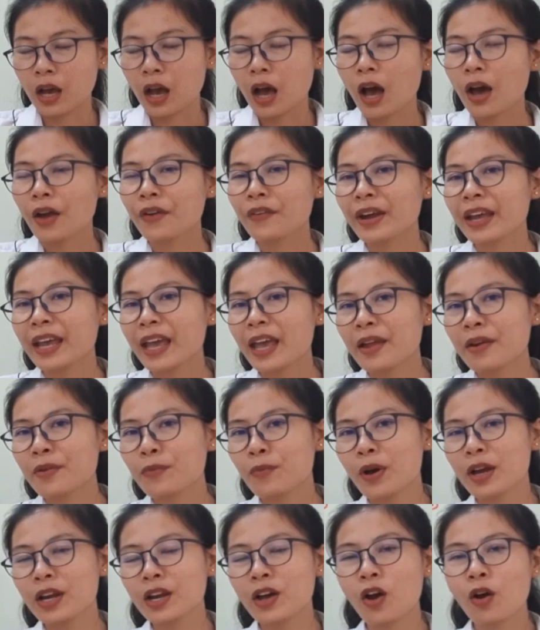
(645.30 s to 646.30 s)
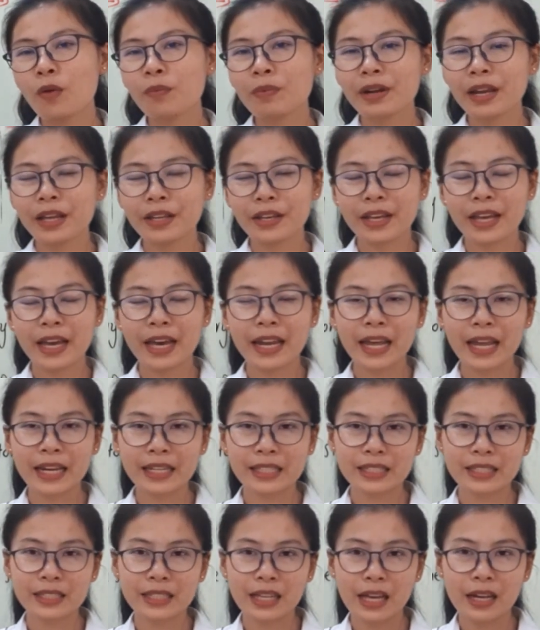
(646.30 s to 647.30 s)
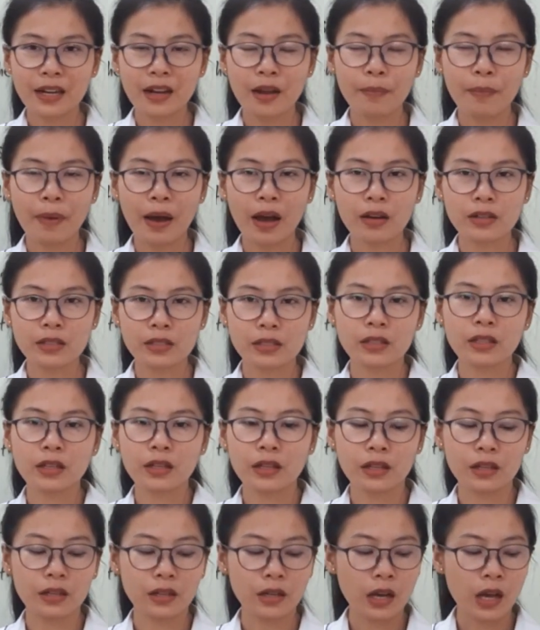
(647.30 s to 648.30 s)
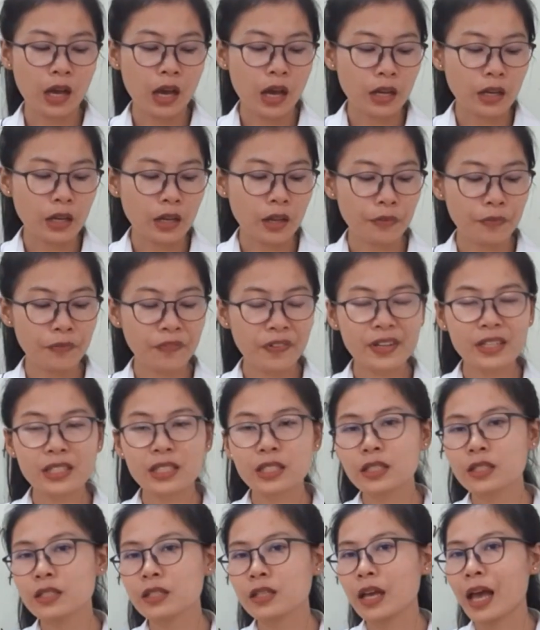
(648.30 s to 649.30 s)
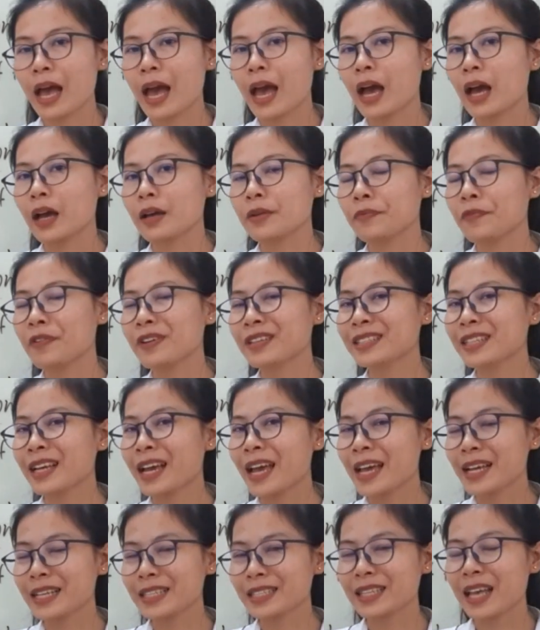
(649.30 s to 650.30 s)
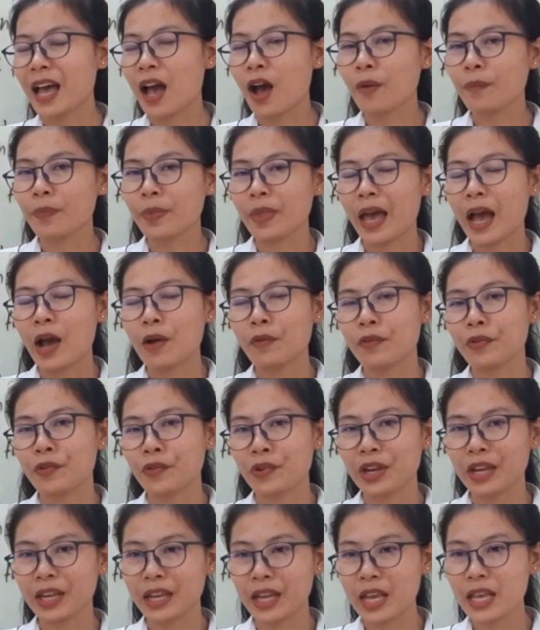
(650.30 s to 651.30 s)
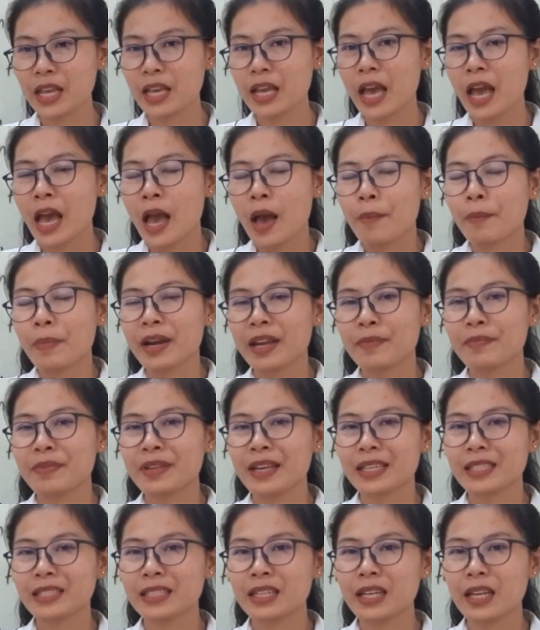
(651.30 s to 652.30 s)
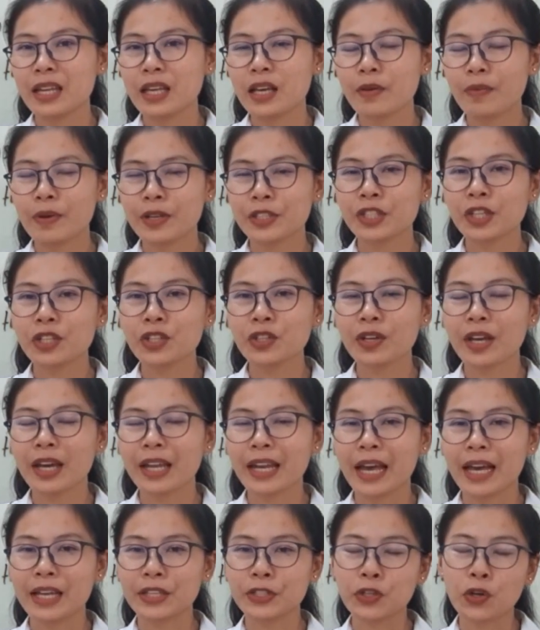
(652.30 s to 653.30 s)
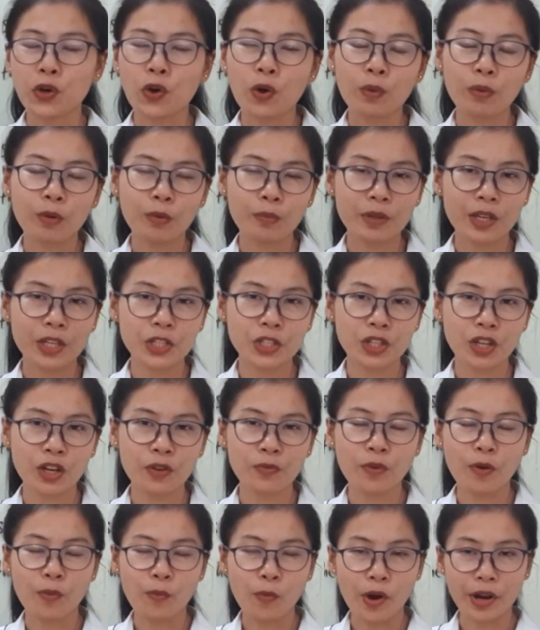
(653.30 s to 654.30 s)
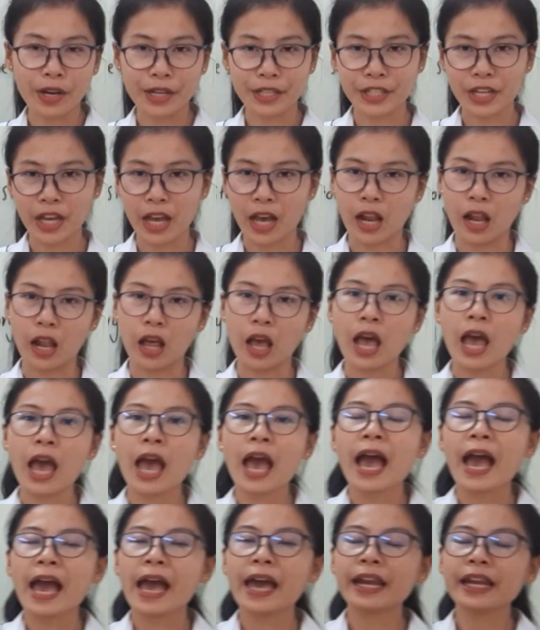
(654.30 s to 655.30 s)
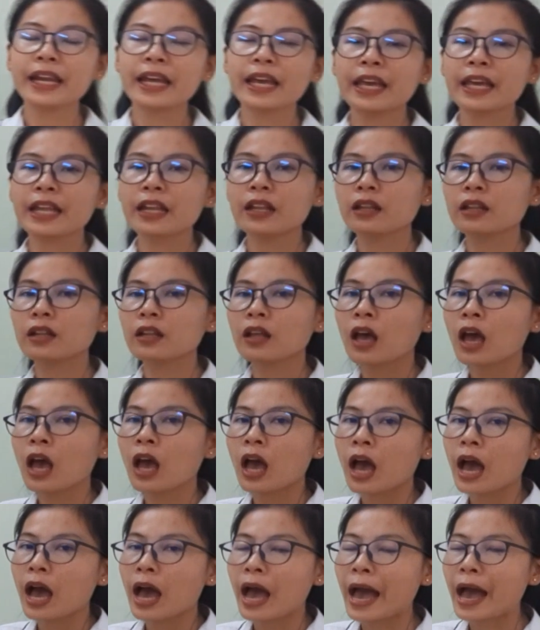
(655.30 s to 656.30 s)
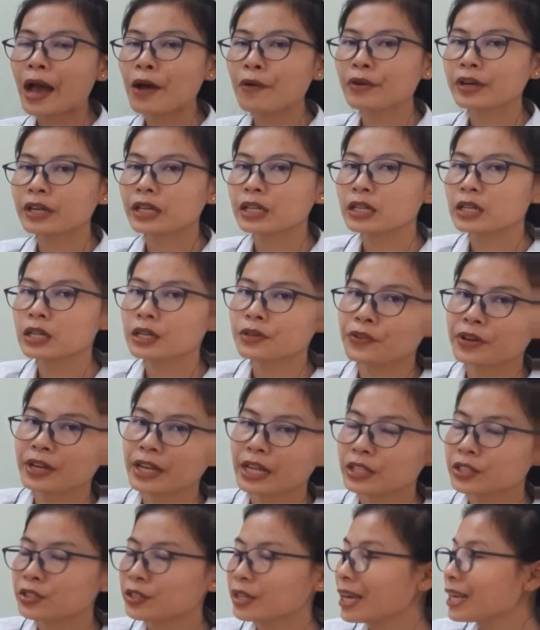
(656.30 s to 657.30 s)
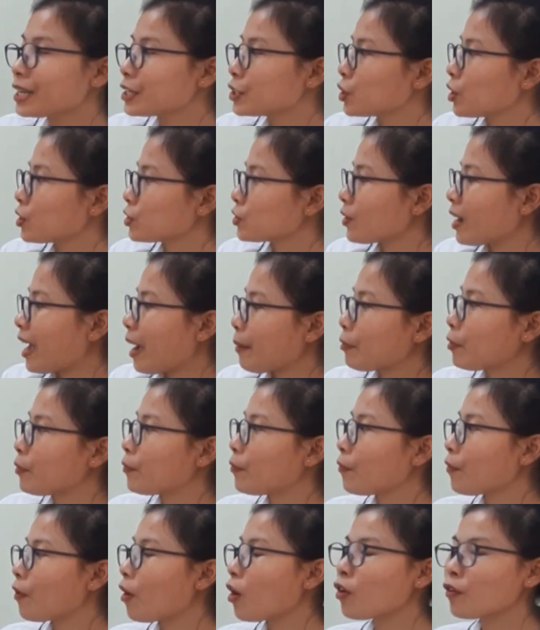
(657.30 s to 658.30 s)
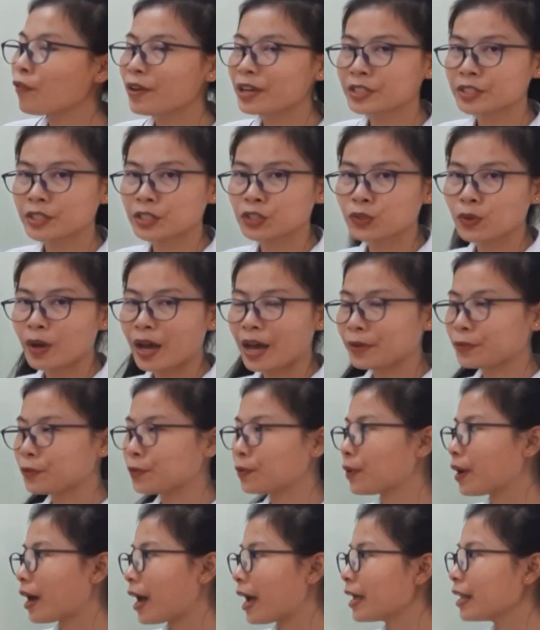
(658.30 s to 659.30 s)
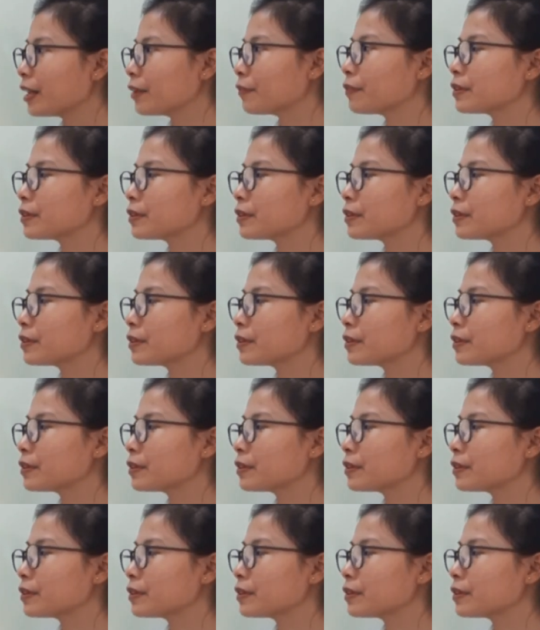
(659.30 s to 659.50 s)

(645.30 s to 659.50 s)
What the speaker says: Alright, everyone, hope that you can understand about the first text of our reading. But if there's still any question, you can ask your homeroom teacher for more detail. And in our reading today, we also have 4 questions to ask you guys.